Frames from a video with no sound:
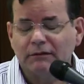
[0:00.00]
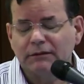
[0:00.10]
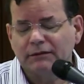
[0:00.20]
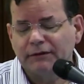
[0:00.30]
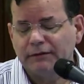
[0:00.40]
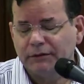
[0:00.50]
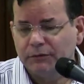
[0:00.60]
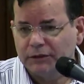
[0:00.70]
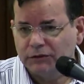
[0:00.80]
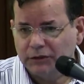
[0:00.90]
it's a very
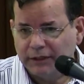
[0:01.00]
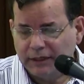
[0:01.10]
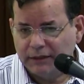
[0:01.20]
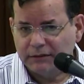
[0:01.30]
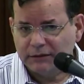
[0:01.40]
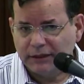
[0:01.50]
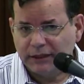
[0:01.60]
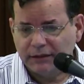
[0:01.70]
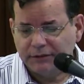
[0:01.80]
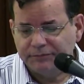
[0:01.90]
rich data
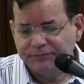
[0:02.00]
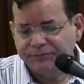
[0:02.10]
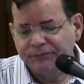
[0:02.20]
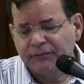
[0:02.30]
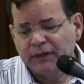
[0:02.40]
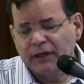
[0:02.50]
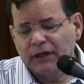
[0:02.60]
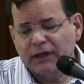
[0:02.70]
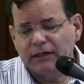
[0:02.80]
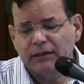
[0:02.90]
set.
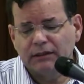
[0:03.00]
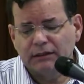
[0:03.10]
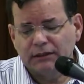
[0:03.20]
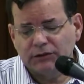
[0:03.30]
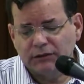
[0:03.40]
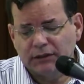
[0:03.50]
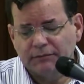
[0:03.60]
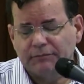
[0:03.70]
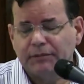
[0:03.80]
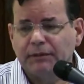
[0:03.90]
And in
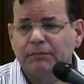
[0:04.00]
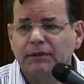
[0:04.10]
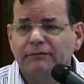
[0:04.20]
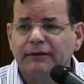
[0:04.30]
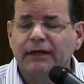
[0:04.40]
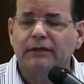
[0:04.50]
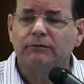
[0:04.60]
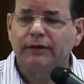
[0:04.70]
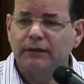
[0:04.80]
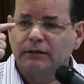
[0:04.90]
addition, people have had
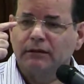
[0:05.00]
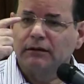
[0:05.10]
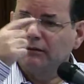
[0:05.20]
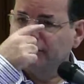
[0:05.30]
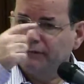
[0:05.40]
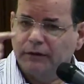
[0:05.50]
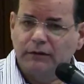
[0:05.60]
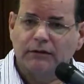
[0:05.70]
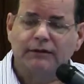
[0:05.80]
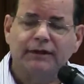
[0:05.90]
retinal
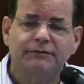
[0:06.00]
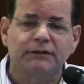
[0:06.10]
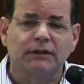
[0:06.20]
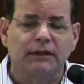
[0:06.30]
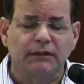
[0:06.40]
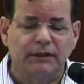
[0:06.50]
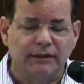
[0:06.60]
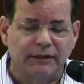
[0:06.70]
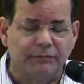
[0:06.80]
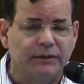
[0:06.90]
photographs done,
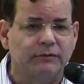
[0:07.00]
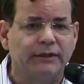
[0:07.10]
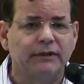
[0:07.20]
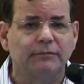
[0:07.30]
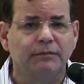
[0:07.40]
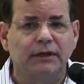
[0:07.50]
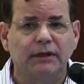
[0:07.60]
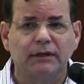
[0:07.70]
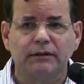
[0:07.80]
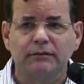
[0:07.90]
and they've been read
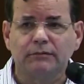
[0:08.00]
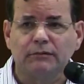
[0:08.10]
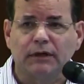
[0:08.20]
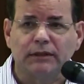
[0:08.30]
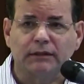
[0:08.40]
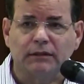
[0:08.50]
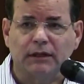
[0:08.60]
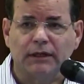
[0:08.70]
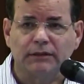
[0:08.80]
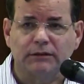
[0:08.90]
by Ron
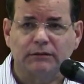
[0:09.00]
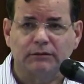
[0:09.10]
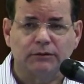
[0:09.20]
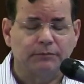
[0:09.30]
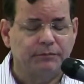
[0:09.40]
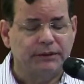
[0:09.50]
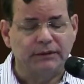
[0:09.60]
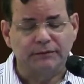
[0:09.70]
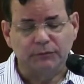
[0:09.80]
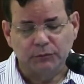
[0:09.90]
Klein's group
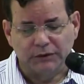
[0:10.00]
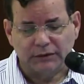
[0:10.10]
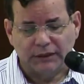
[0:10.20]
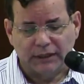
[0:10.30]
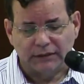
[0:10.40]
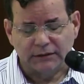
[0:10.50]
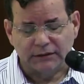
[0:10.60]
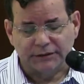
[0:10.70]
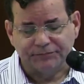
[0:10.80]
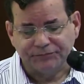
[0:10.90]
in
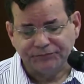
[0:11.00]
Wisconsin.